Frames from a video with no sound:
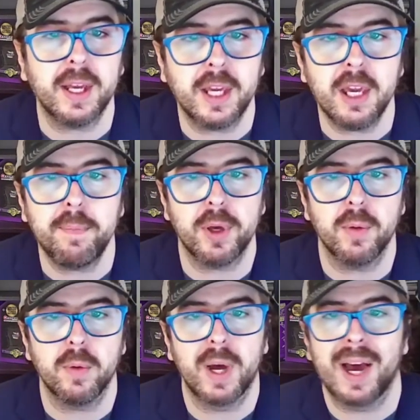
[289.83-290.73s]
and keep
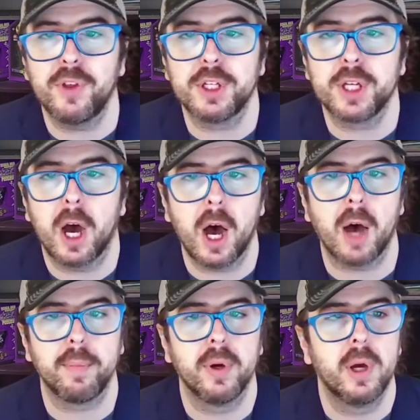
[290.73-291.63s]
you at the
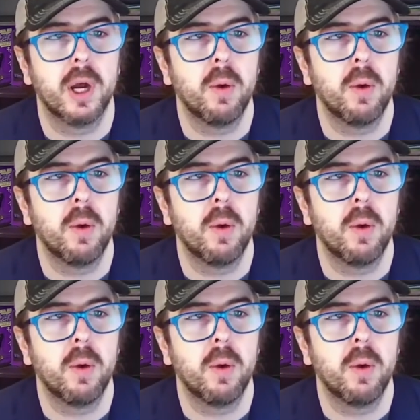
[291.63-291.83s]
top